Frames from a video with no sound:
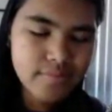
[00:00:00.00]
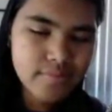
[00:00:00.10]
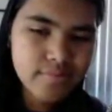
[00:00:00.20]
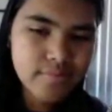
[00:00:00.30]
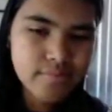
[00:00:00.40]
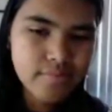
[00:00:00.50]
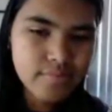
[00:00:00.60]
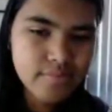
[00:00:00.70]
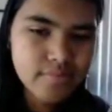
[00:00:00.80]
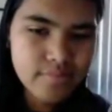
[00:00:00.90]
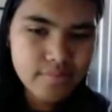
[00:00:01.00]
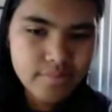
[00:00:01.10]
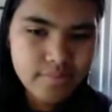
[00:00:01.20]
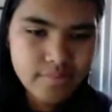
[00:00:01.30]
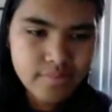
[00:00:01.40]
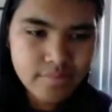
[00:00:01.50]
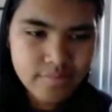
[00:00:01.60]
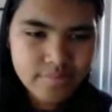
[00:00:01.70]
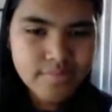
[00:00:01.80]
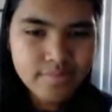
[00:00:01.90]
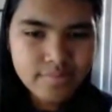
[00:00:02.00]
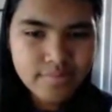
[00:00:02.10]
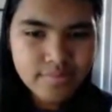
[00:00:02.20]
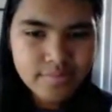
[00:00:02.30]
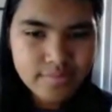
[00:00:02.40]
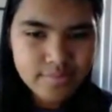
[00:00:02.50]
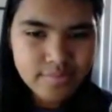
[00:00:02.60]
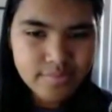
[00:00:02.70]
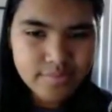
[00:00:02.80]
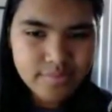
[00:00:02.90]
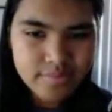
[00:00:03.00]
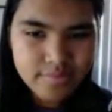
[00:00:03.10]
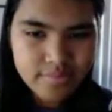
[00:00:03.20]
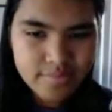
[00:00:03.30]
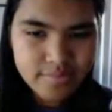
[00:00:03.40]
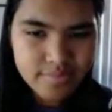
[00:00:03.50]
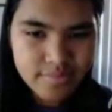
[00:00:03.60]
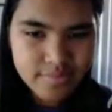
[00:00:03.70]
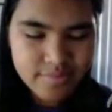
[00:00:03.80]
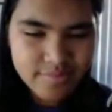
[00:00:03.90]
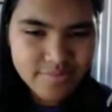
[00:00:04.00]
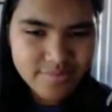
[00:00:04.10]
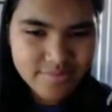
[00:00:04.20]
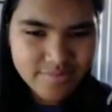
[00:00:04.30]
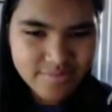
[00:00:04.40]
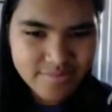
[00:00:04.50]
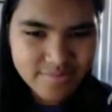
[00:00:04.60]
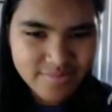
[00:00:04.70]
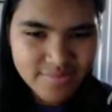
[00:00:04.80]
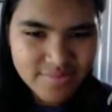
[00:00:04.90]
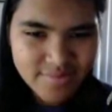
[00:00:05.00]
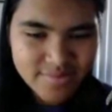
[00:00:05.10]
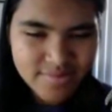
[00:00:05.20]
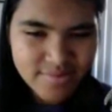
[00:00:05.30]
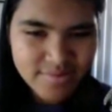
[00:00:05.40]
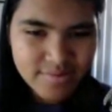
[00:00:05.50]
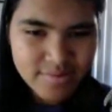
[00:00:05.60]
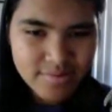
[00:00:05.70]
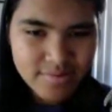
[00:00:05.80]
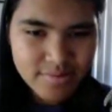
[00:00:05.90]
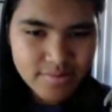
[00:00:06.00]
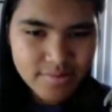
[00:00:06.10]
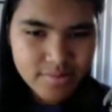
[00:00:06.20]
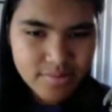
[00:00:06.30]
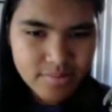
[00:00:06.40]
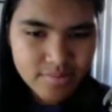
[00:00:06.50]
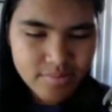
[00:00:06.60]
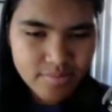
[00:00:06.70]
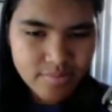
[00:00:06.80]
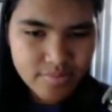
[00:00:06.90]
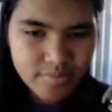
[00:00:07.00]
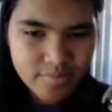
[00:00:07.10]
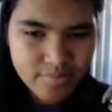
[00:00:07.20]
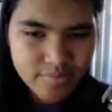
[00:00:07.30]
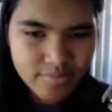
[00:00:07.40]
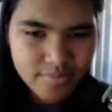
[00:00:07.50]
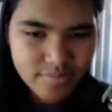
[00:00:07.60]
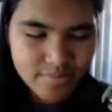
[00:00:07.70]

(silent)